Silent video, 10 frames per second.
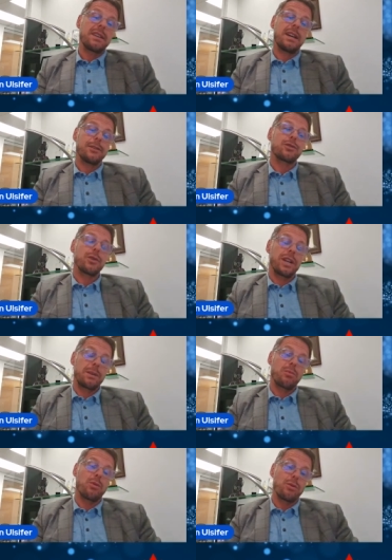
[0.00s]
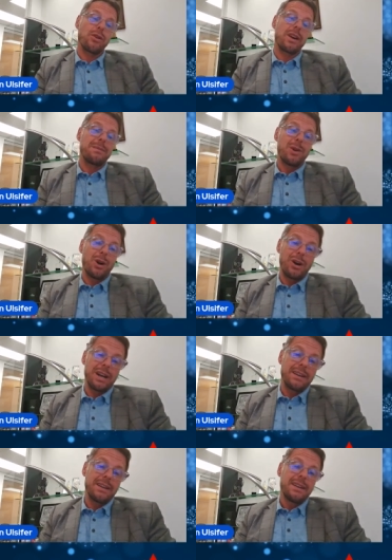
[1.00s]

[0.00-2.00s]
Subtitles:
have a training program on.